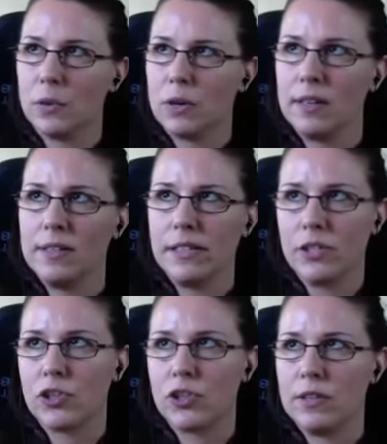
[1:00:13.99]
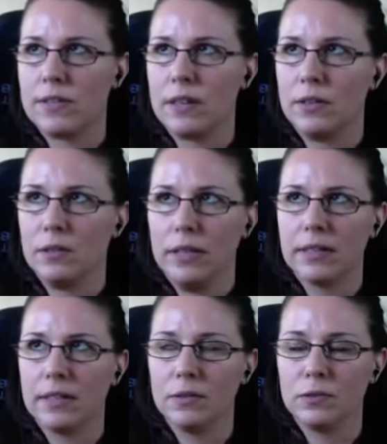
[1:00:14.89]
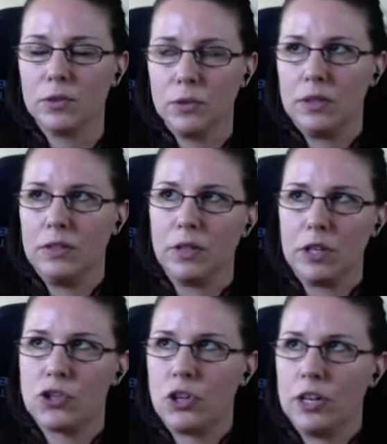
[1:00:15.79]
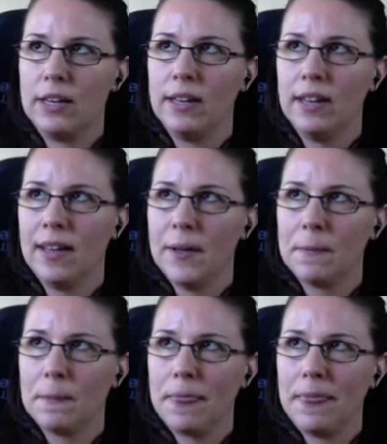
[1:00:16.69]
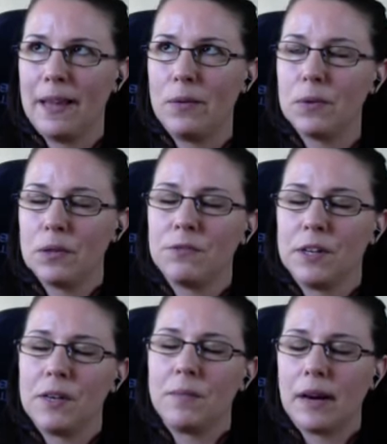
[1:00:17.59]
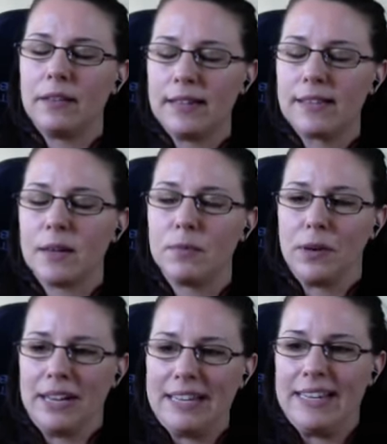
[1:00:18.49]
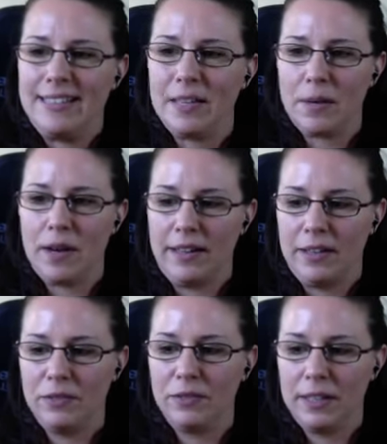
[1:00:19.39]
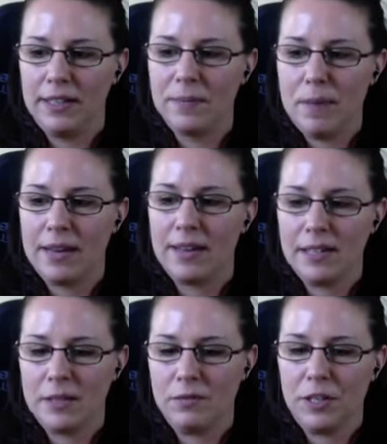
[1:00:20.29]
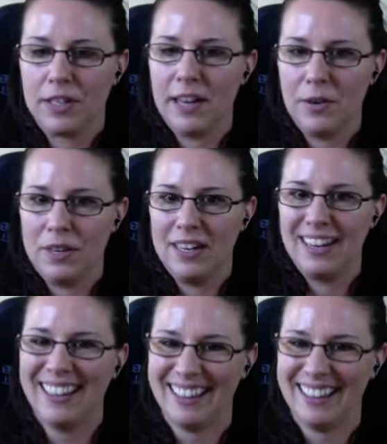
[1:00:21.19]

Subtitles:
organizations that are like fluidly functioning, they will fundamentally at some point need some kind of like mechanism for accounting.